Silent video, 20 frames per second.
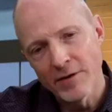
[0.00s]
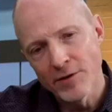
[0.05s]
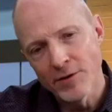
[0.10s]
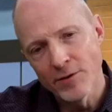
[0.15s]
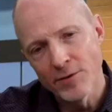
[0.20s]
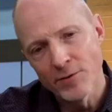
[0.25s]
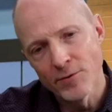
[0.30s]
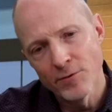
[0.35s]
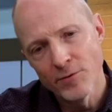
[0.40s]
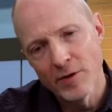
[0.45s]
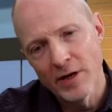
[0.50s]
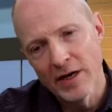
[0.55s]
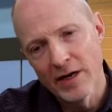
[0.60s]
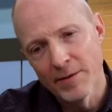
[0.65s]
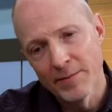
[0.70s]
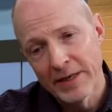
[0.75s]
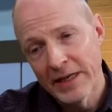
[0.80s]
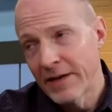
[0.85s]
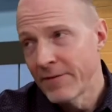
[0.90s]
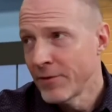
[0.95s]
you,
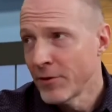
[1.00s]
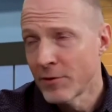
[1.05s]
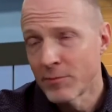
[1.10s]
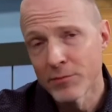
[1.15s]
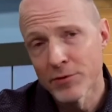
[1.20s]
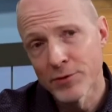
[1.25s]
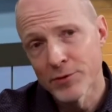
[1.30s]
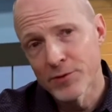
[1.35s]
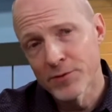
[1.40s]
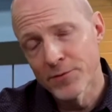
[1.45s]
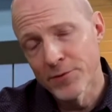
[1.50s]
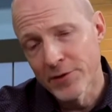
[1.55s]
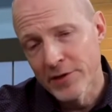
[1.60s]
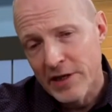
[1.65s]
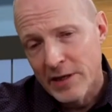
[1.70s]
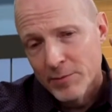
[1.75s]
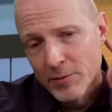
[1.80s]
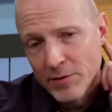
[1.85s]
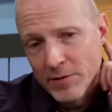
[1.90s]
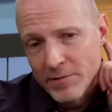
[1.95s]
and I've known Bruce for a
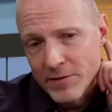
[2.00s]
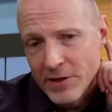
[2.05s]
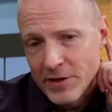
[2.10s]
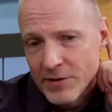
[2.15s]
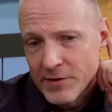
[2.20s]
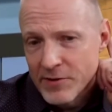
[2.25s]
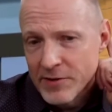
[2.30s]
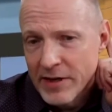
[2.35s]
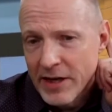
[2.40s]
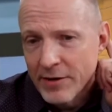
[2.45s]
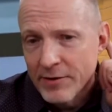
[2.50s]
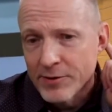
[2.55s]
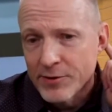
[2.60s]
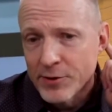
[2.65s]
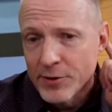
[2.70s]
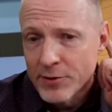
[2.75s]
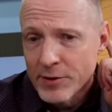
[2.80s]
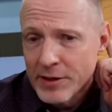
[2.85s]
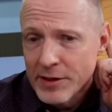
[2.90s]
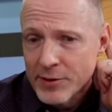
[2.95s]
couple of years now, is
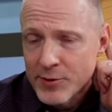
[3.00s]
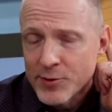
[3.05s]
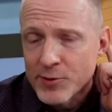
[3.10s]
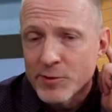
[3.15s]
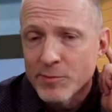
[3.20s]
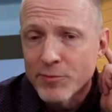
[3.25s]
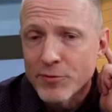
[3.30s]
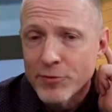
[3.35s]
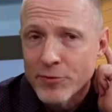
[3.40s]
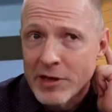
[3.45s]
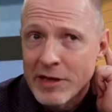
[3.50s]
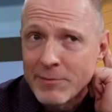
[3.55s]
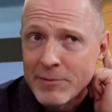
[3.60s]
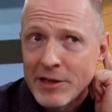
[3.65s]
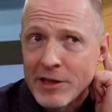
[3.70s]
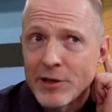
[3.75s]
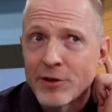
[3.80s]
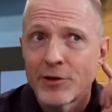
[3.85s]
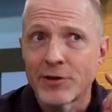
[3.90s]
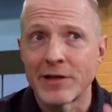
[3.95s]
you're a
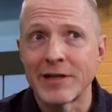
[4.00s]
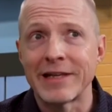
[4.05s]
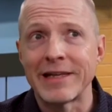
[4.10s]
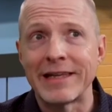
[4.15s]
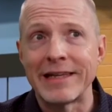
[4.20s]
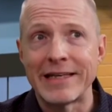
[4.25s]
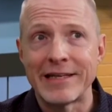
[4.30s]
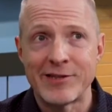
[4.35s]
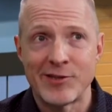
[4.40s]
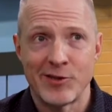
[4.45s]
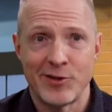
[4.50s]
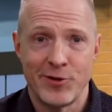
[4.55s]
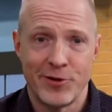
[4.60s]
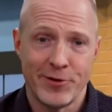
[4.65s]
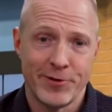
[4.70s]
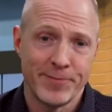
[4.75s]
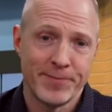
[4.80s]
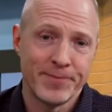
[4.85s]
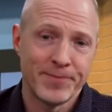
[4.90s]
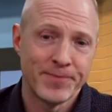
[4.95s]
supremely good
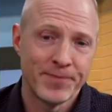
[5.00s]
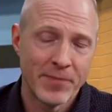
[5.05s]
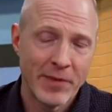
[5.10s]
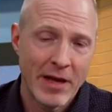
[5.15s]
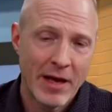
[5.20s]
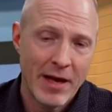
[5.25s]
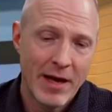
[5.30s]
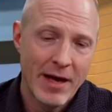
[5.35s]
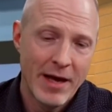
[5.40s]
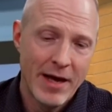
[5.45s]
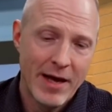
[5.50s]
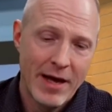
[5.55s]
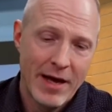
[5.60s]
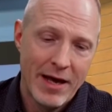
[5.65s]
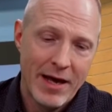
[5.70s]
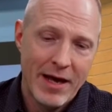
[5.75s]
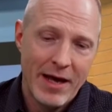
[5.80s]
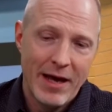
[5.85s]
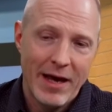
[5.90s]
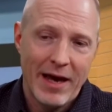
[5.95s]
listener.
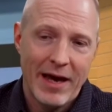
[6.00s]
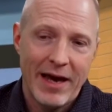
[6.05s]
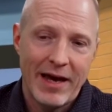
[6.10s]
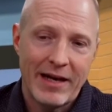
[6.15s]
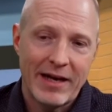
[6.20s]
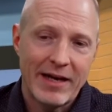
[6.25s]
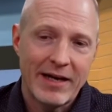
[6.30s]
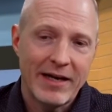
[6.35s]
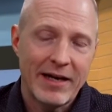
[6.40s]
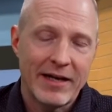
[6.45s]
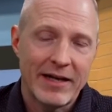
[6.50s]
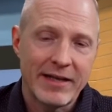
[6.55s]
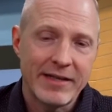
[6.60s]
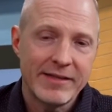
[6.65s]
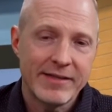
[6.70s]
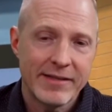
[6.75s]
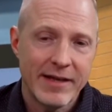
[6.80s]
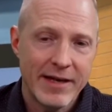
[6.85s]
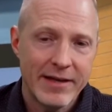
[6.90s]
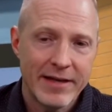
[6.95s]
And I
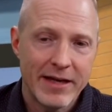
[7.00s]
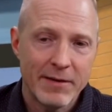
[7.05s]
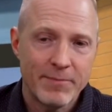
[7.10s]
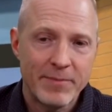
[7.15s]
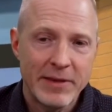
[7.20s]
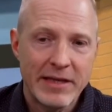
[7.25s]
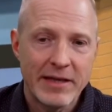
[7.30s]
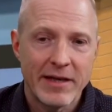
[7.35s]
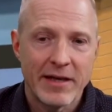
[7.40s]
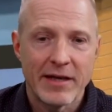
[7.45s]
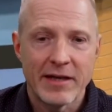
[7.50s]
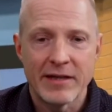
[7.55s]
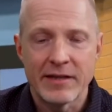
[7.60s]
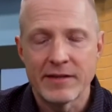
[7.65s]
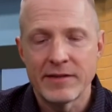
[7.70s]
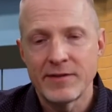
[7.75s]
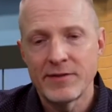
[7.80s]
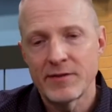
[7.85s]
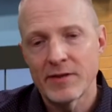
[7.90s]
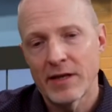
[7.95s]
say that
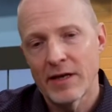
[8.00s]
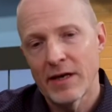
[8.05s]
because